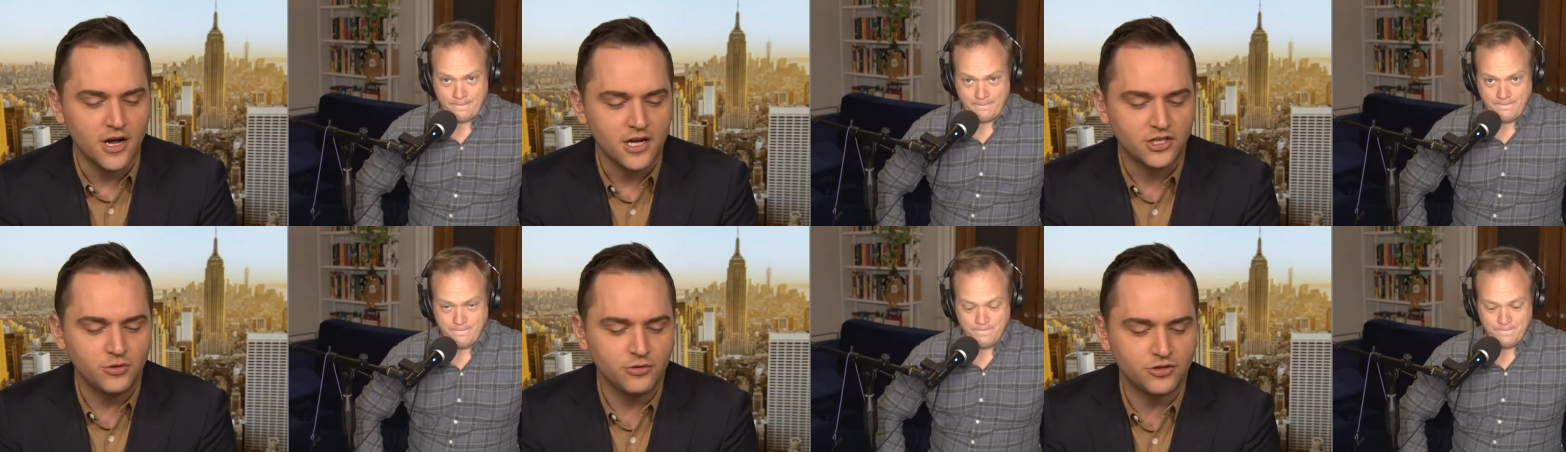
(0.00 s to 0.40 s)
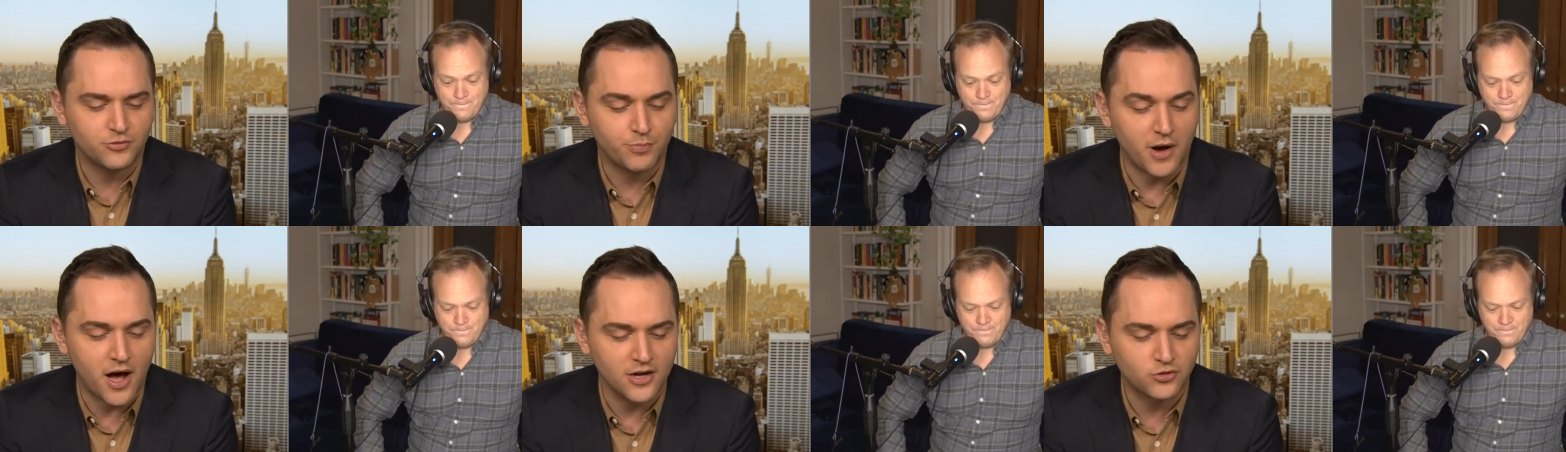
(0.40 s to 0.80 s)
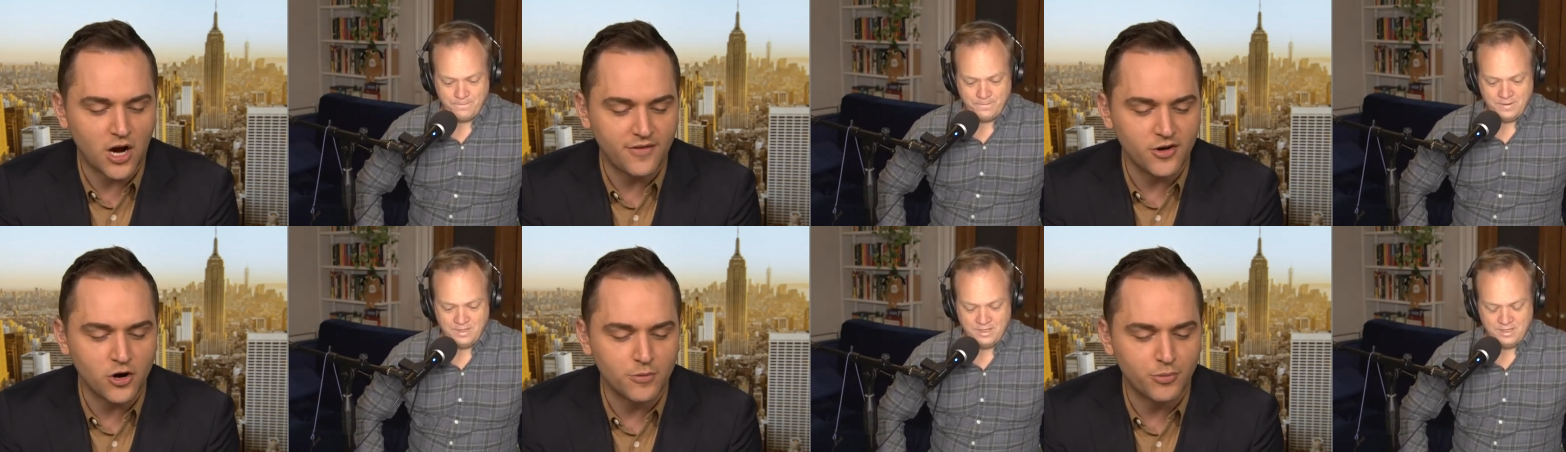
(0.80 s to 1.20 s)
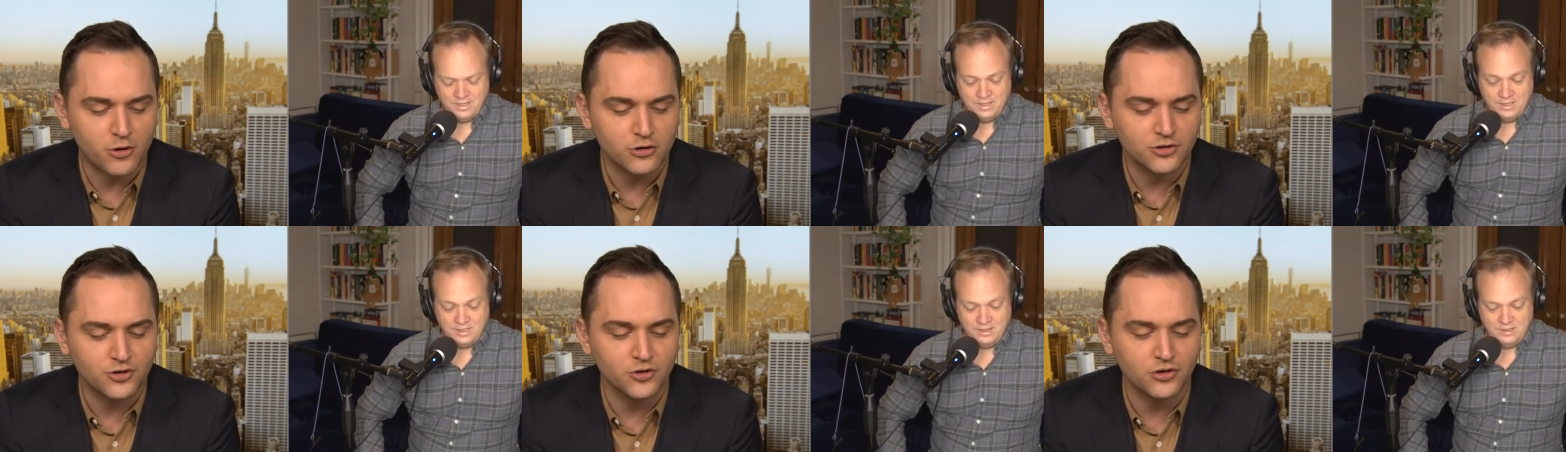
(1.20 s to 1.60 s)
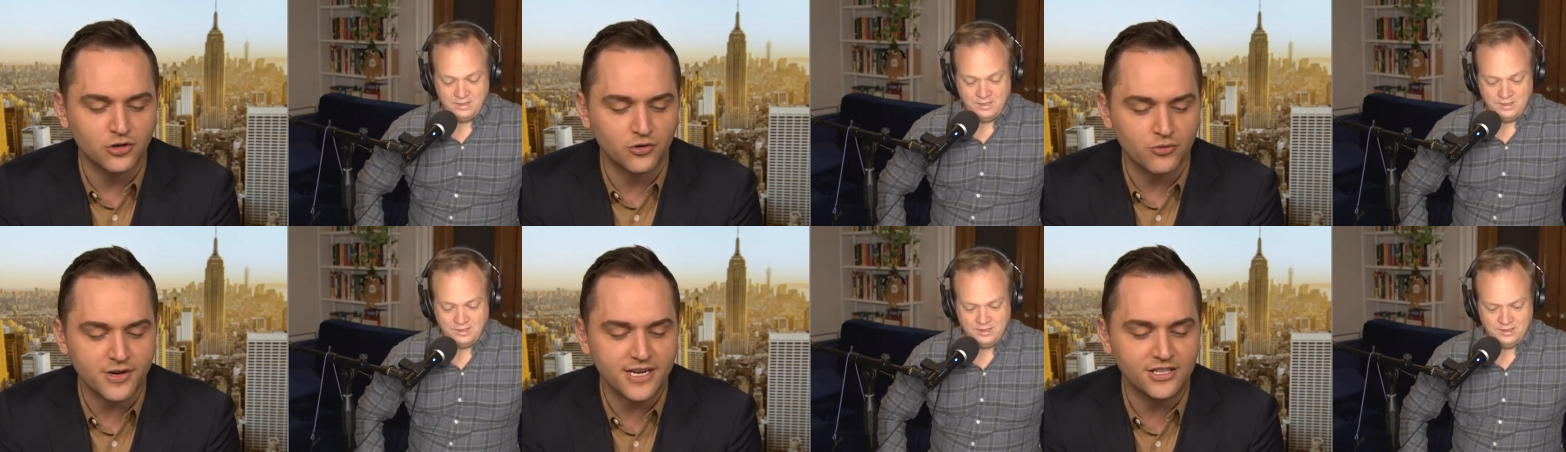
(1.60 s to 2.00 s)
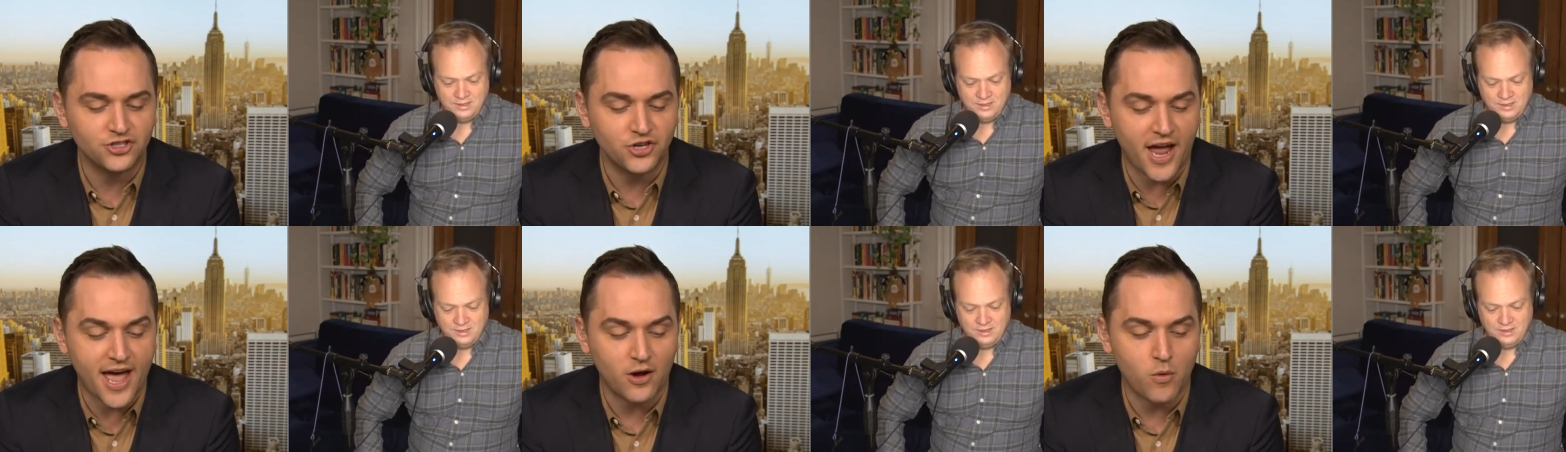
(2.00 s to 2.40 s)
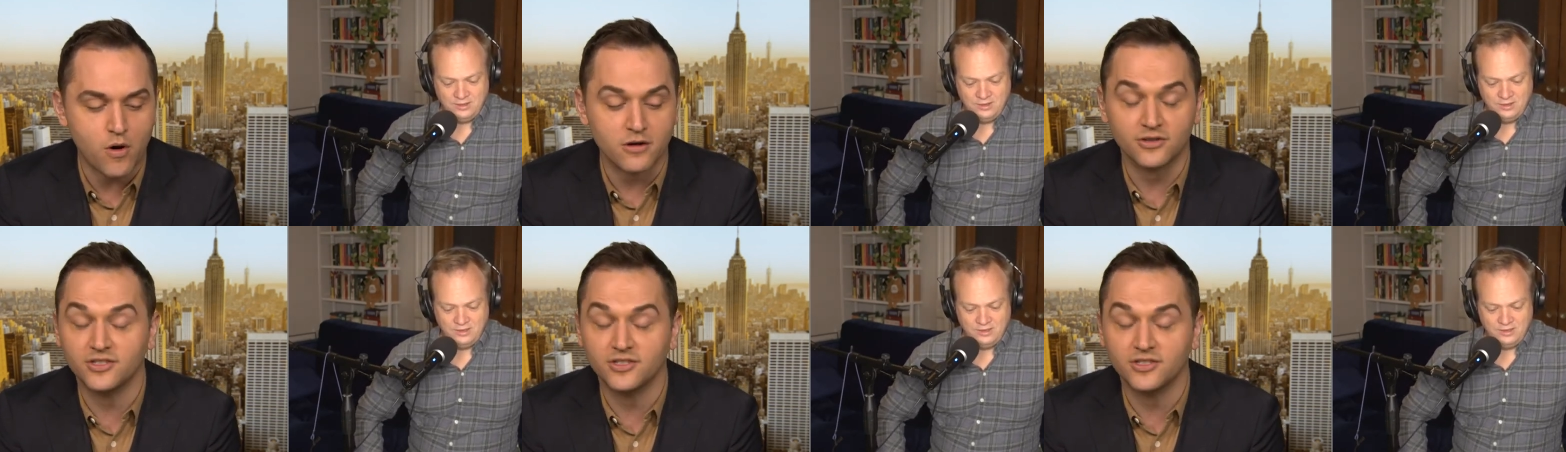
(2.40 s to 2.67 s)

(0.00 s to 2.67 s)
Speaker 1: She was uh, driving her personal green Jaguar